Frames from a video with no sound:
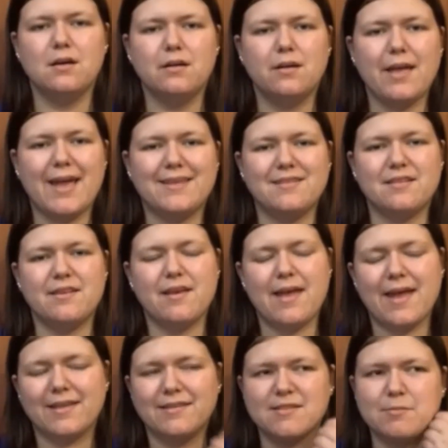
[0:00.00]
And
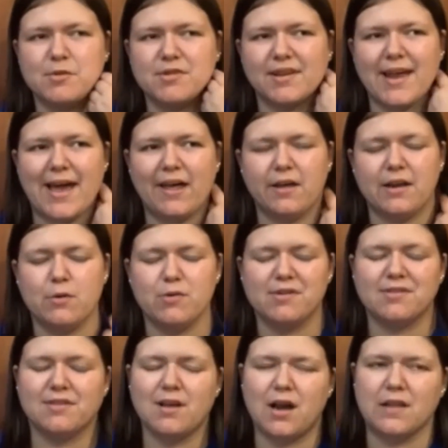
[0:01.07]
his musicality was
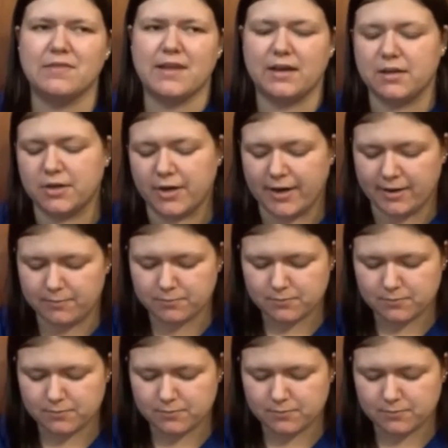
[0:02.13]
not that great.